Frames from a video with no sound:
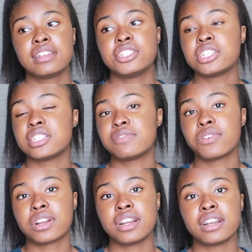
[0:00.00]
just
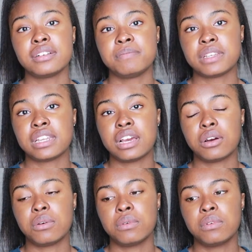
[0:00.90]
for, you
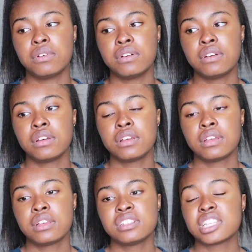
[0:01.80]
know,
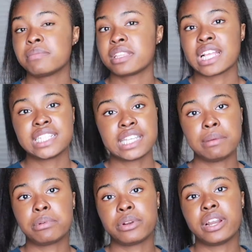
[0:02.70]
something that's
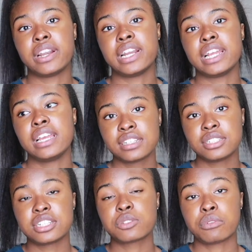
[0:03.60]
temporary.
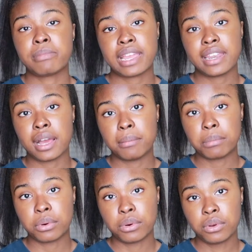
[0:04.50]
Just remain
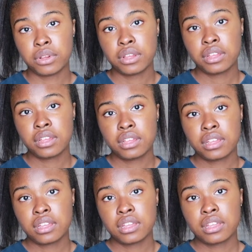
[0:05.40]
humble.
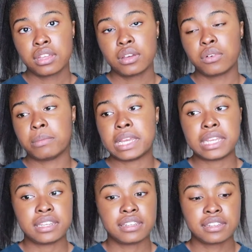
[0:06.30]

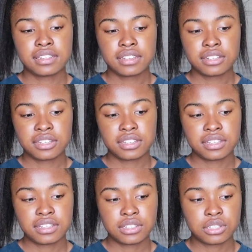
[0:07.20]
Remain
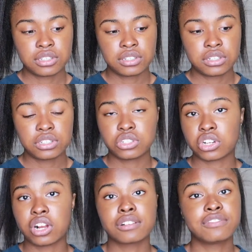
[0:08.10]

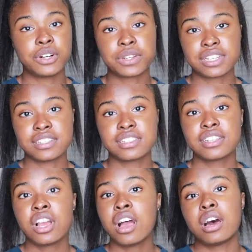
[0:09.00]
strong, focus
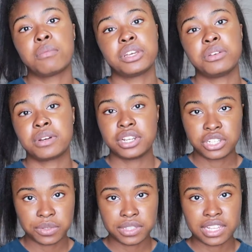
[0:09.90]
on what you want to
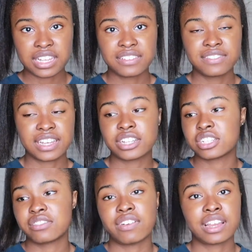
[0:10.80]
do in life, and
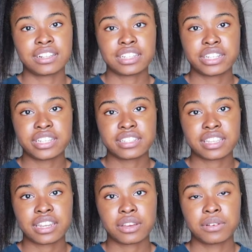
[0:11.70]
just finally just,
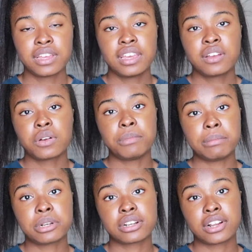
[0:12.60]
you know,
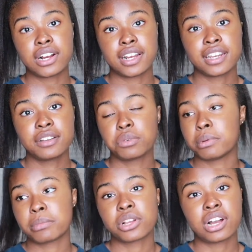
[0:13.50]
remember God.
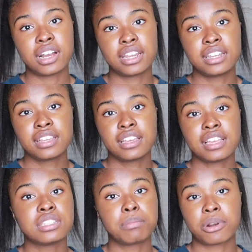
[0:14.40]
Remember God
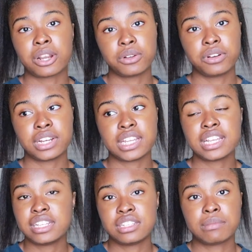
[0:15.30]
is the priority.
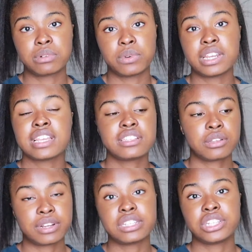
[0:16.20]
He's number one. He's
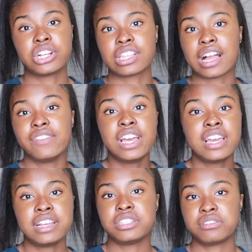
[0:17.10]
the reason you're alive.
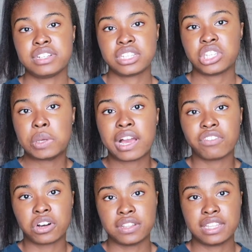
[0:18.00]
He's the reason you
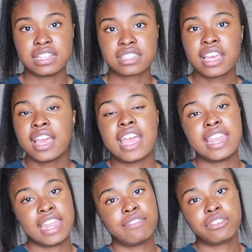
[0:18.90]
have all of this.
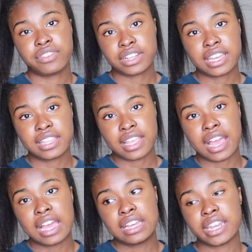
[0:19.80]
And never forget
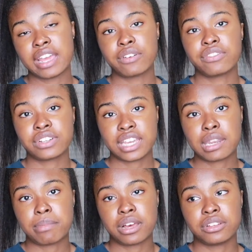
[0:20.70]
that. And never forget
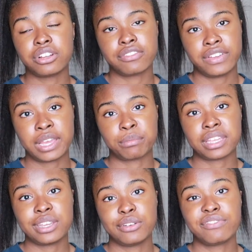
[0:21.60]
about your
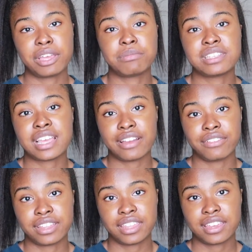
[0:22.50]
family. Your family is
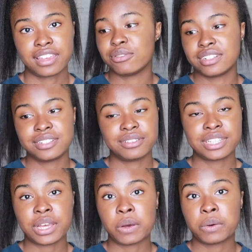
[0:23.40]
everything. I
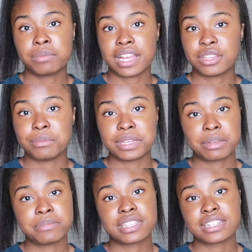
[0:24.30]
really hope that you
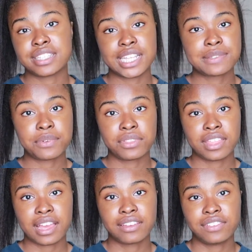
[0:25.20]
become successful in
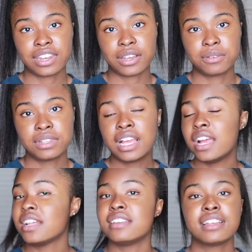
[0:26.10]
life, you know.
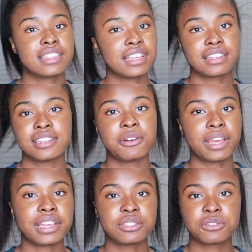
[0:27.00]
No
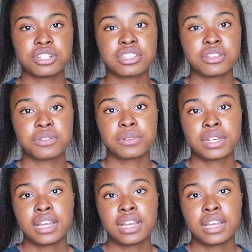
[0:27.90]
hate towards you,